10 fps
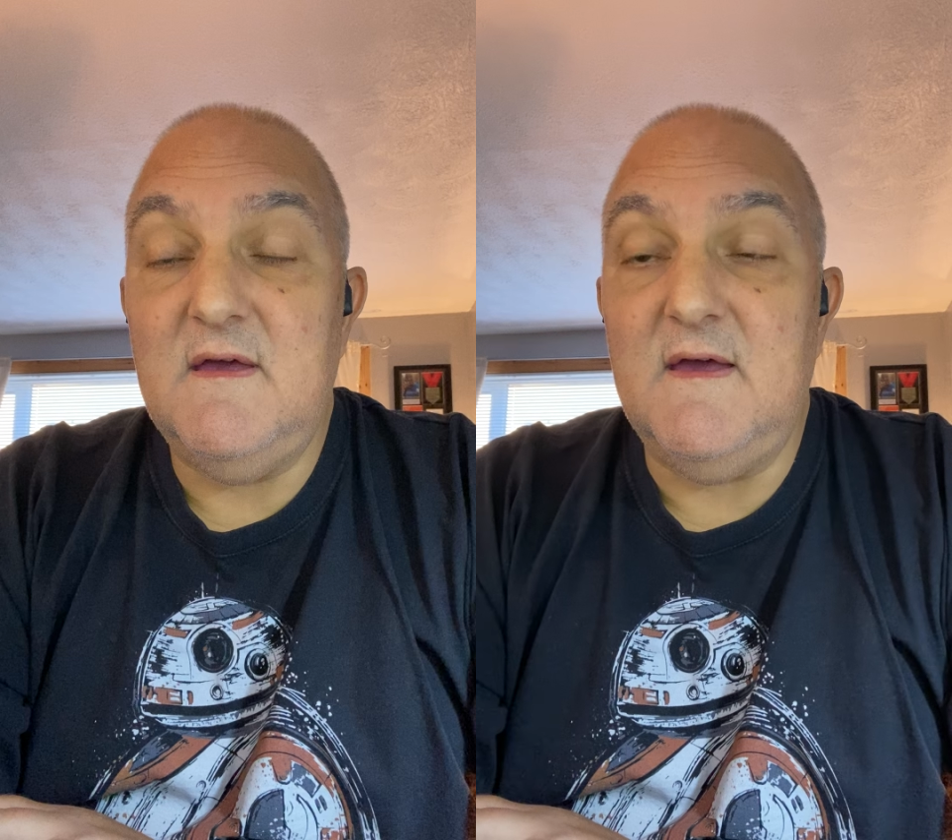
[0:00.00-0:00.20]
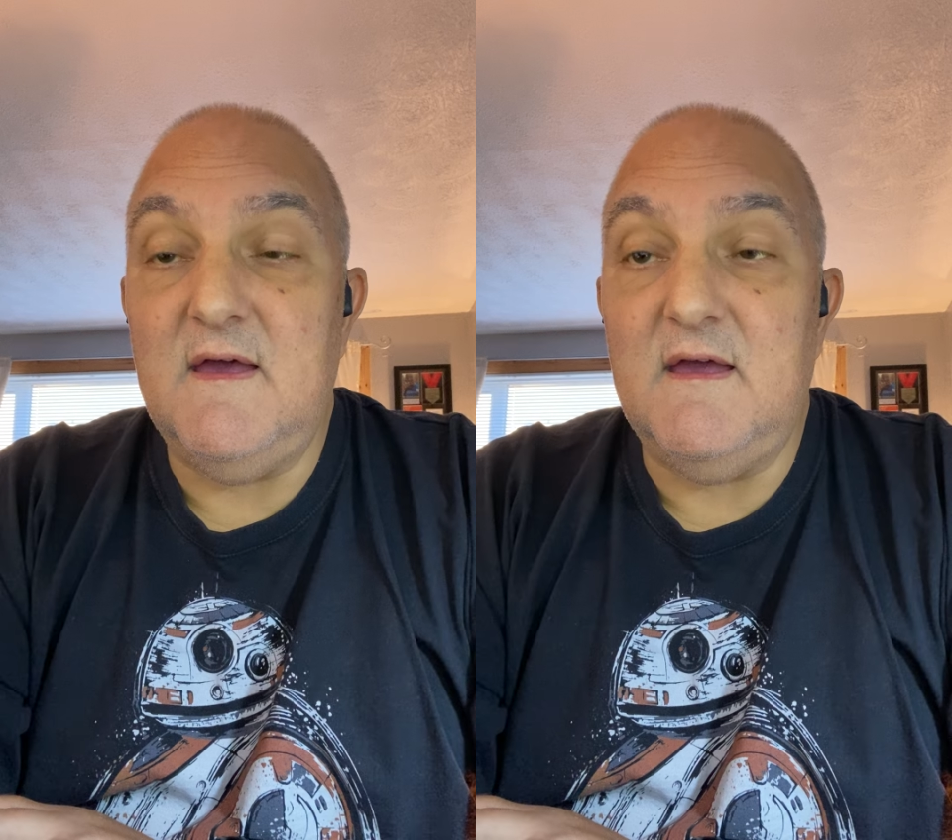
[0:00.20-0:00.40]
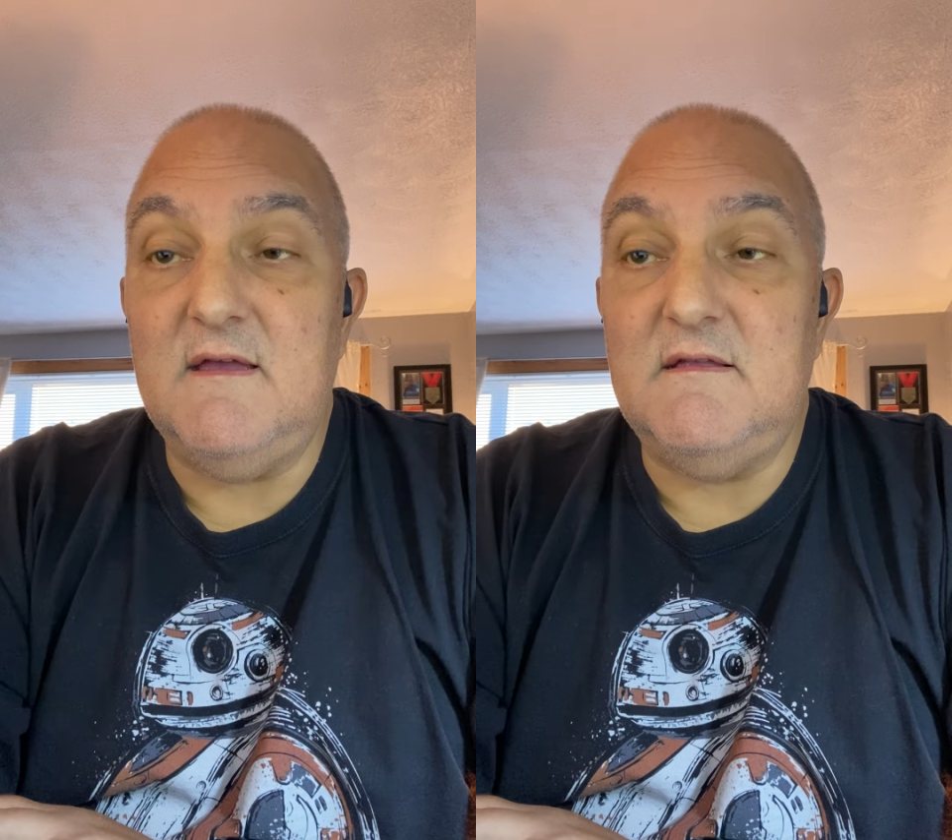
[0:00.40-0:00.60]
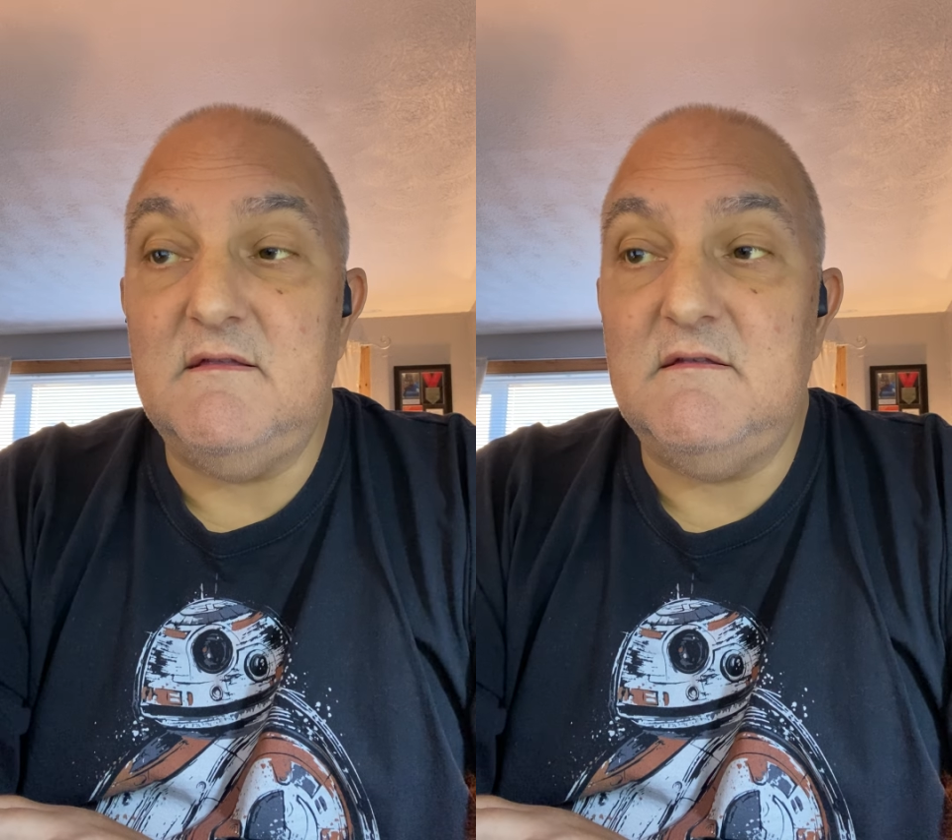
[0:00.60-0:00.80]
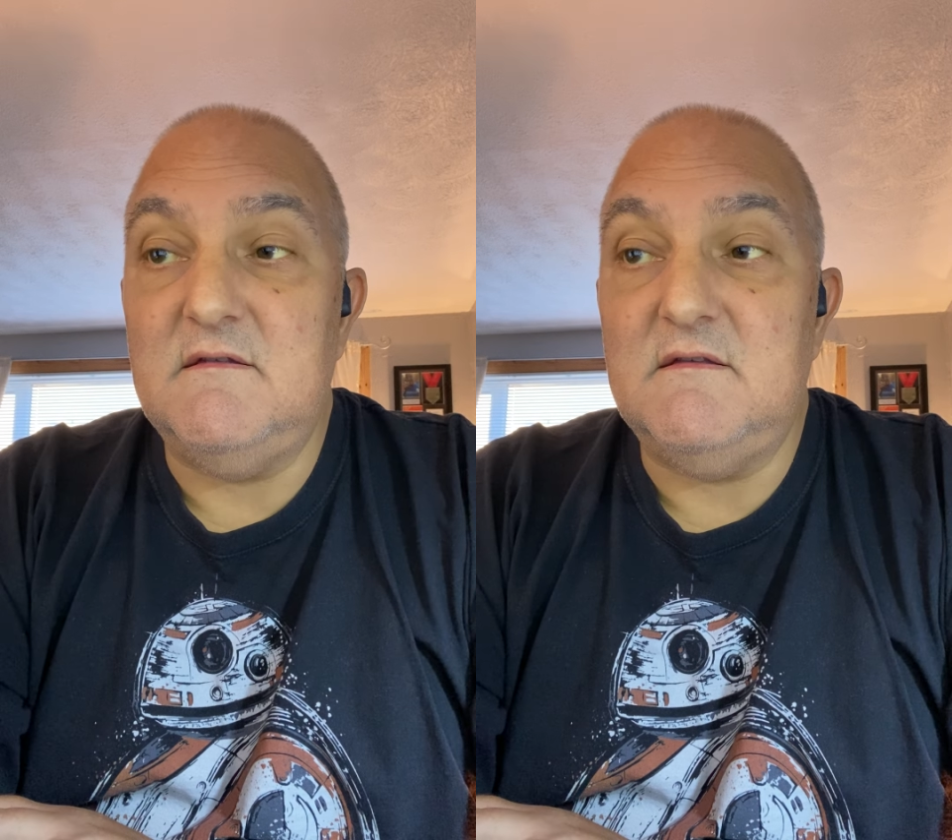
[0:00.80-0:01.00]

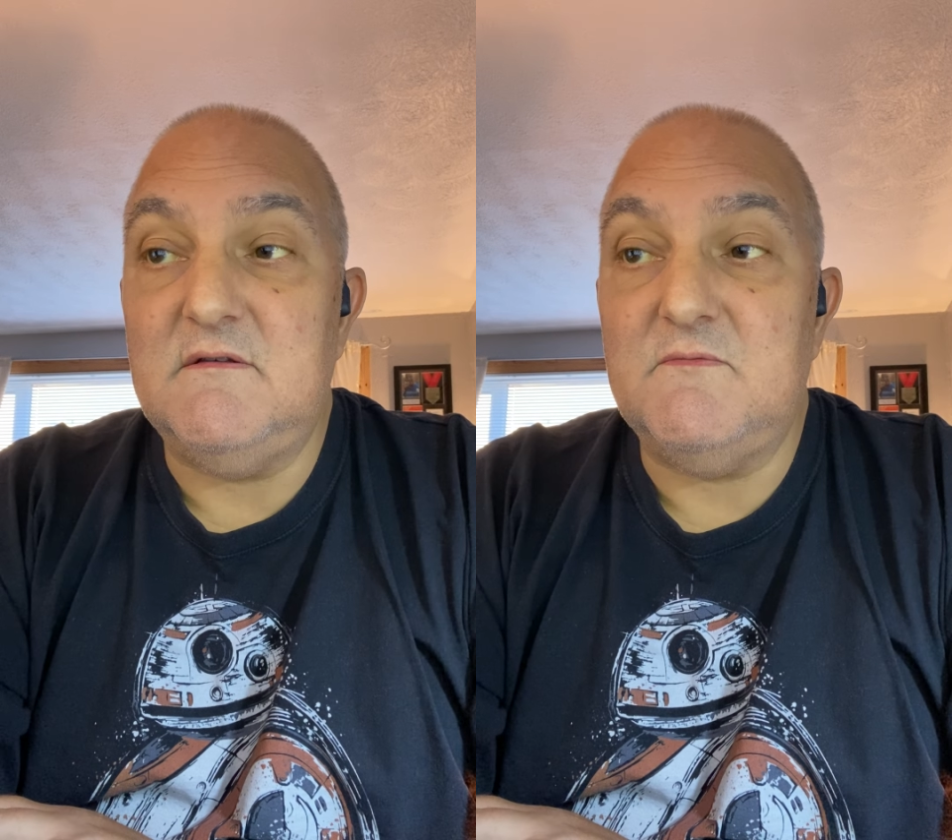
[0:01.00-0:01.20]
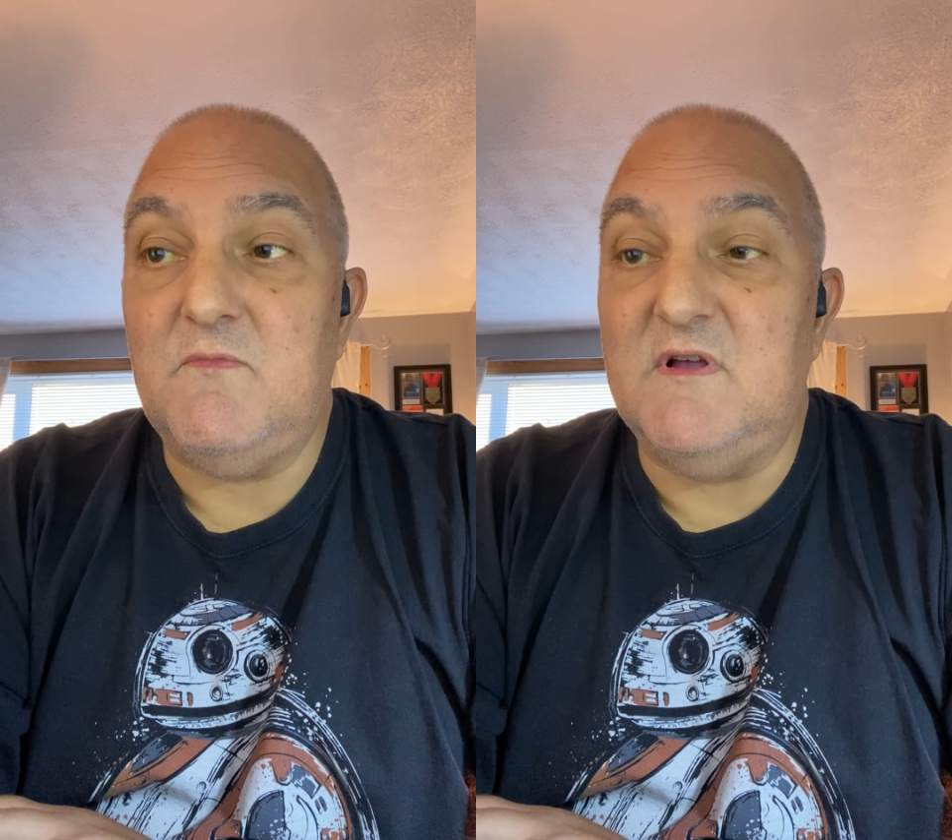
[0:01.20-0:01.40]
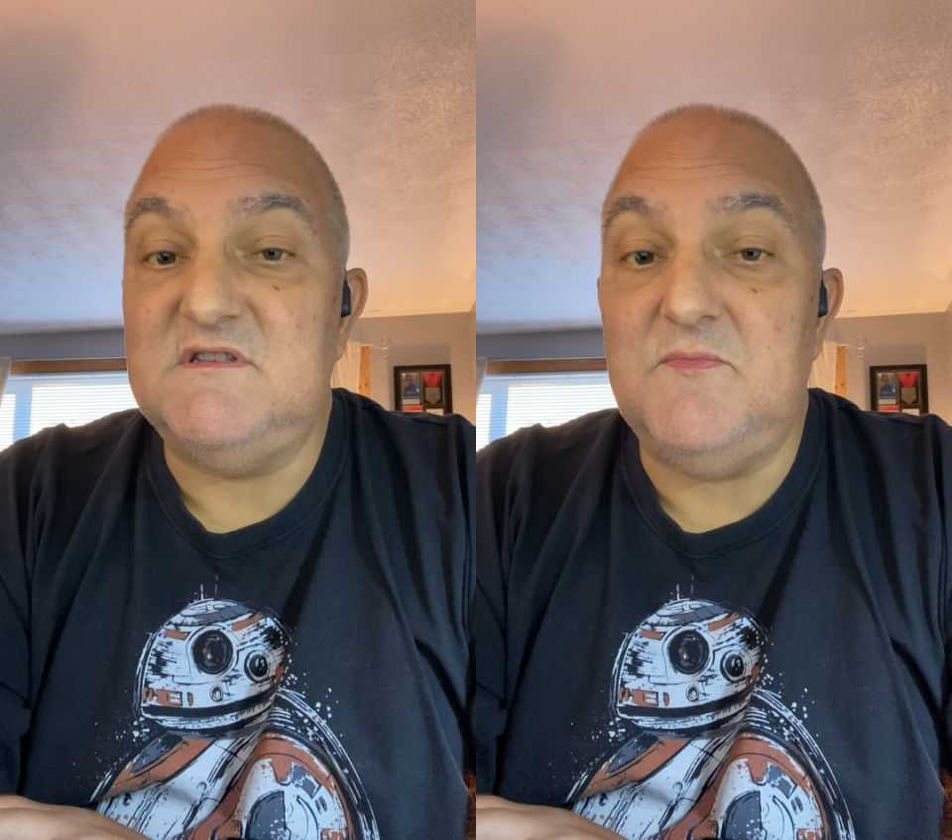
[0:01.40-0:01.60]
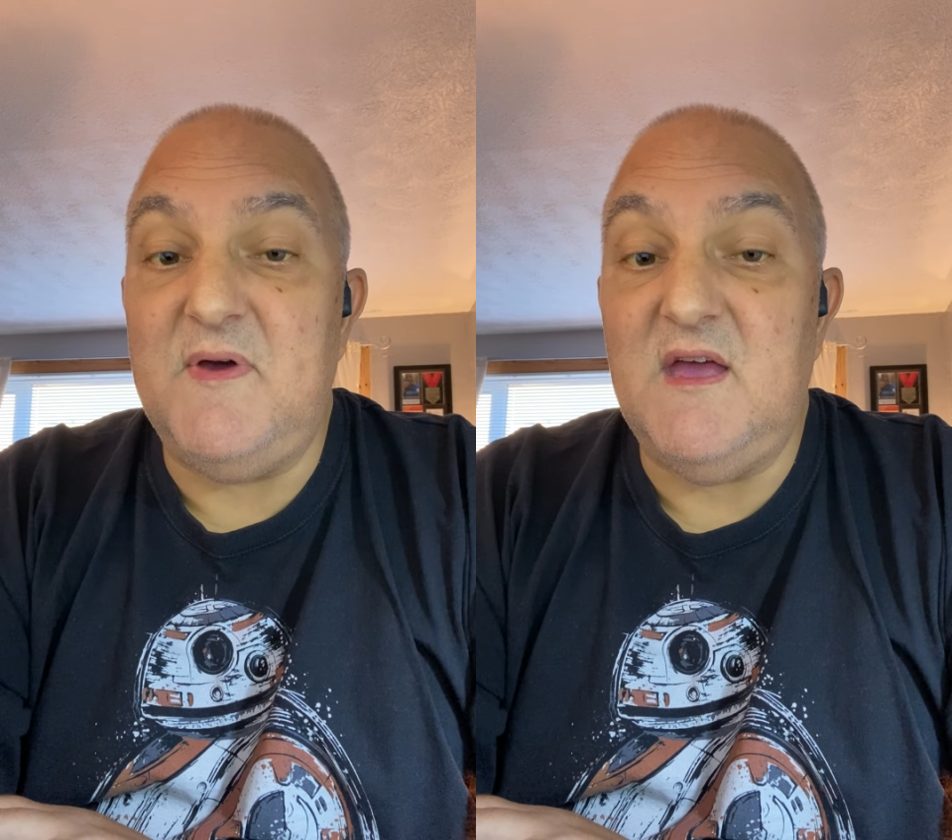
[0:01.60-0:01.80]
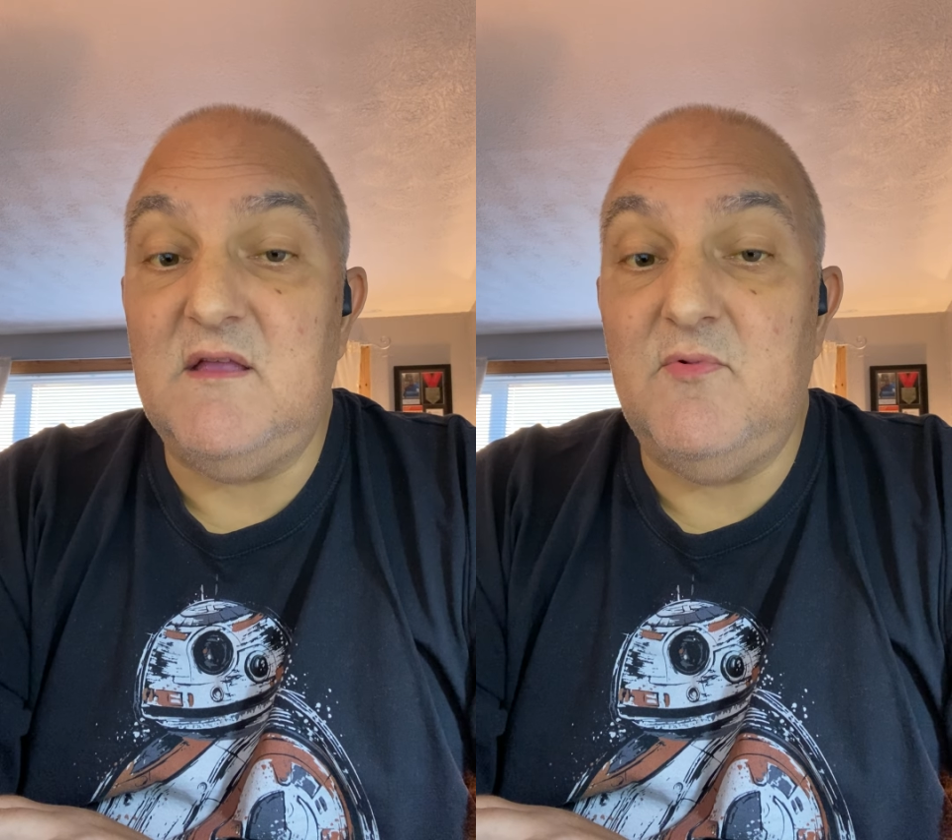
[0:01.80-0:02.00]
And went to
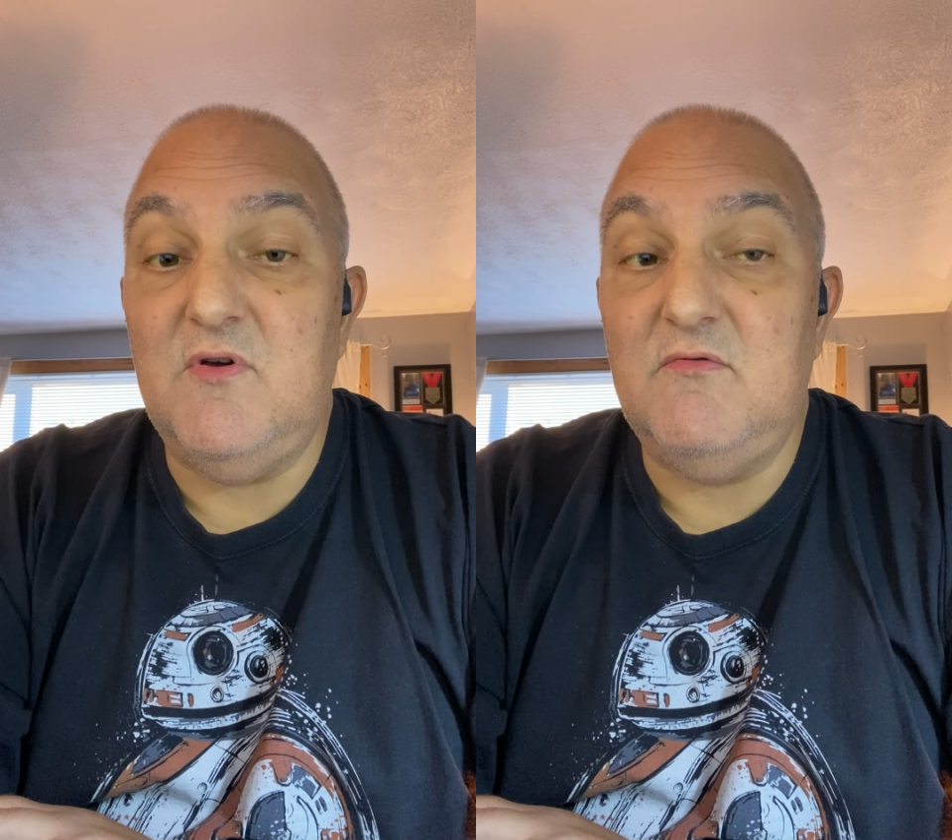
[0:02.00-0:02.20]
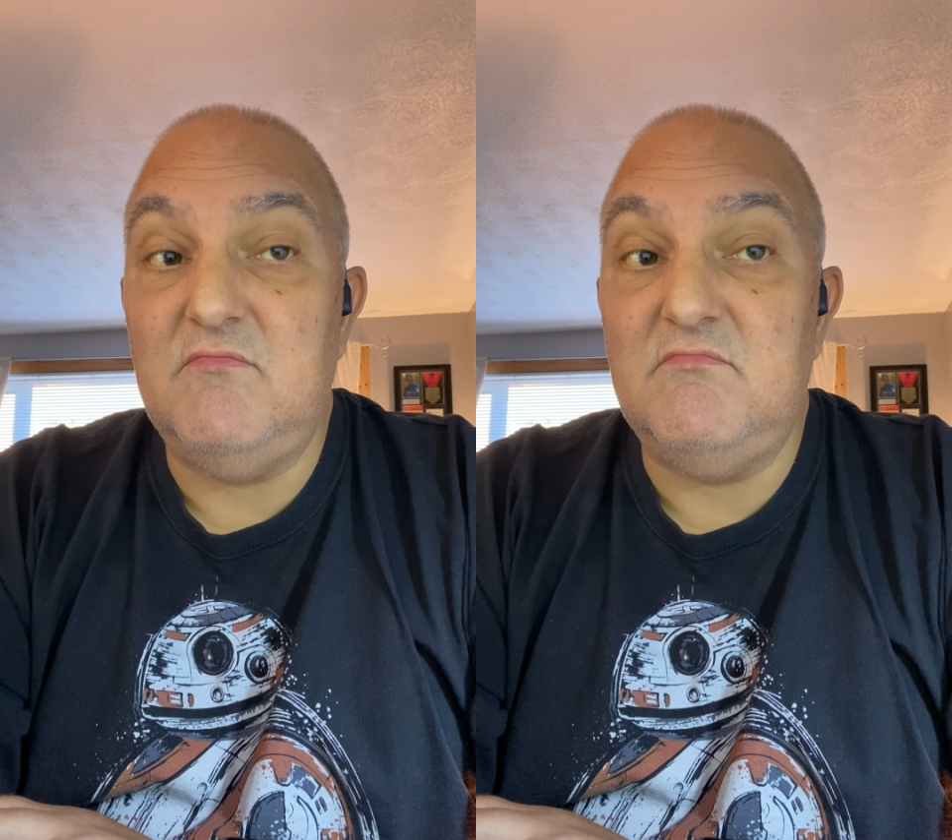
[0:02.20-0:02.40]
bed about